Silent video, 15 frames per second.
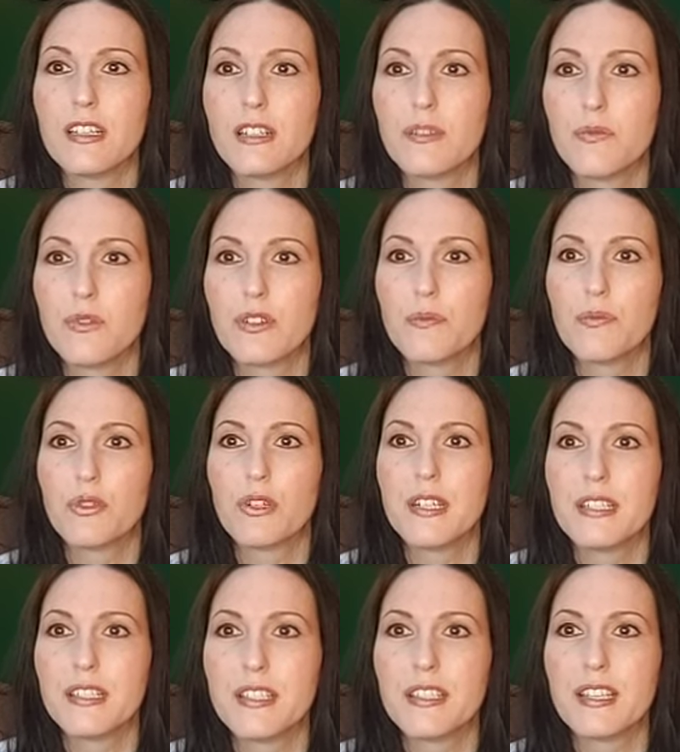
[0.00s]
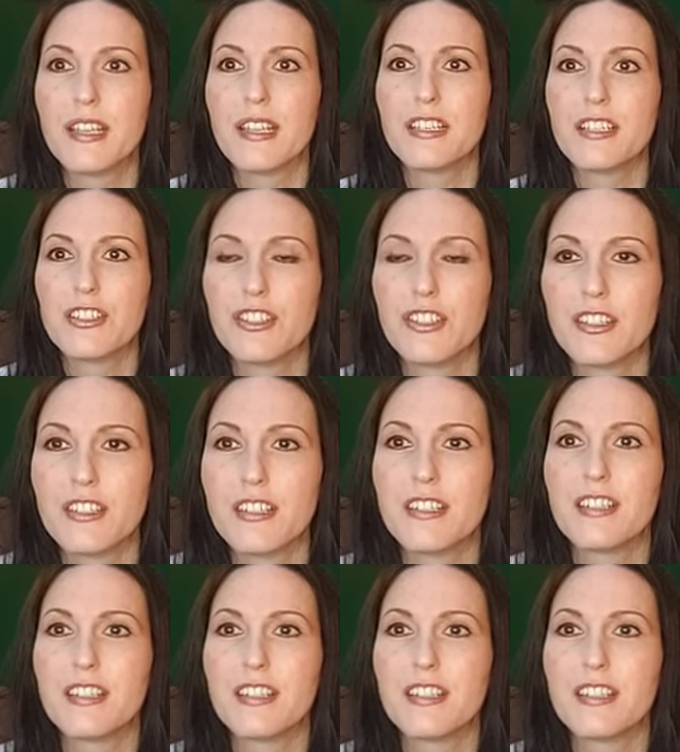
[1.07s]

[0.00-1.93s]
Good morning, Prince, Angela.